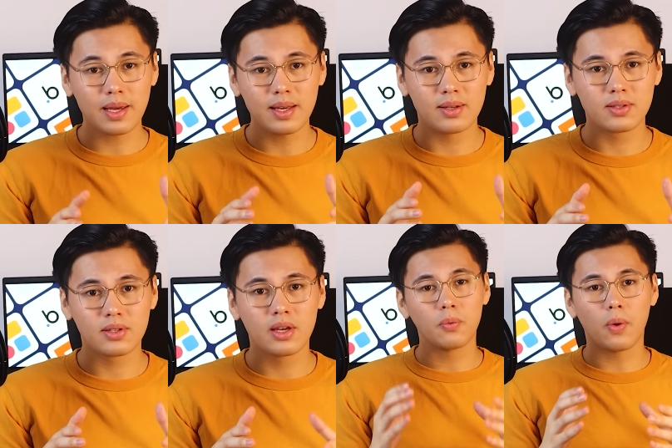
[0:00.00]

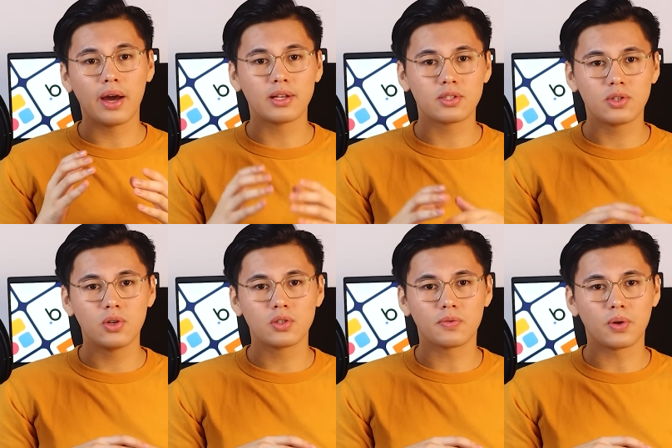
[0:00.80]
is and why it's
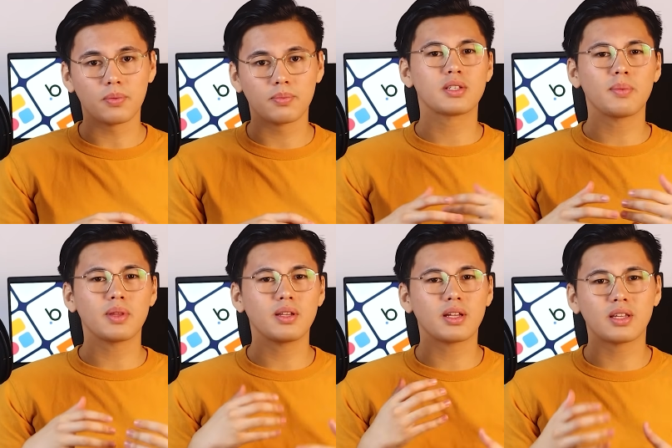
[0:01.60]
useful.
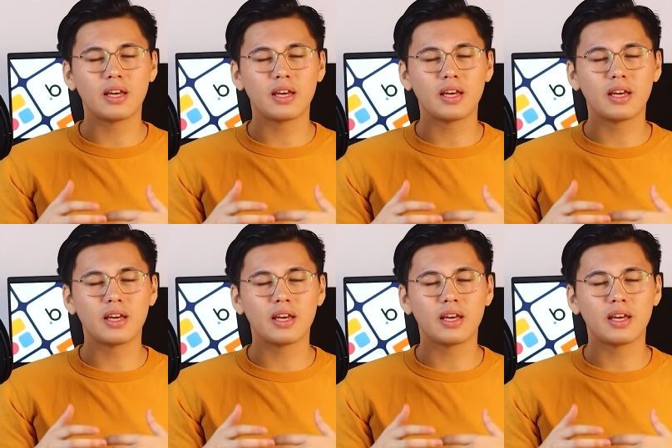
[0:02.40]
Something that